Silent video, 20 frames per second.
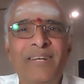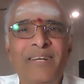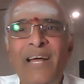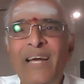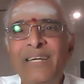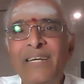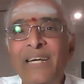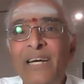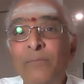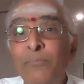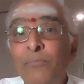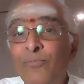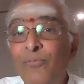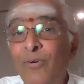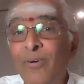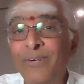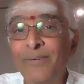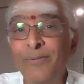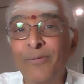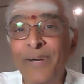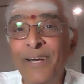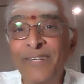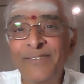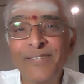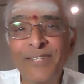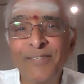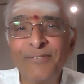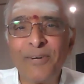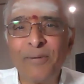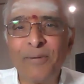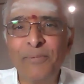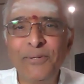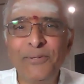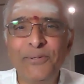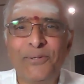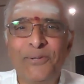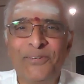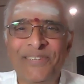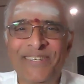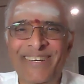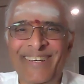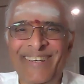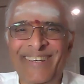not get donation from you,